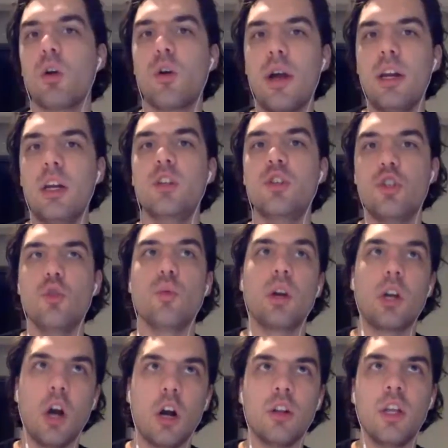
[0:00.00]
credit is due
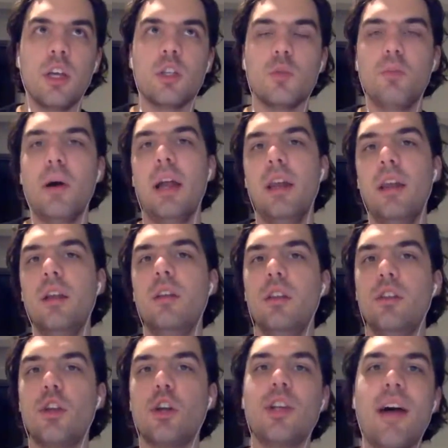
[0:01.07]
regardless, but
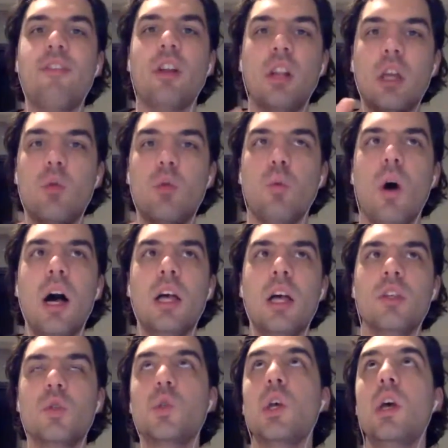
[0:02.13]
there definitely
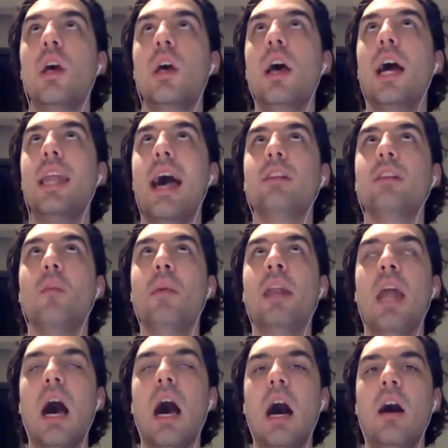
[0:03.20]
was an
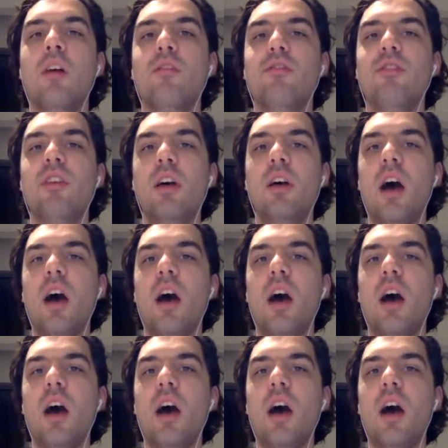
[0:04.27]
element of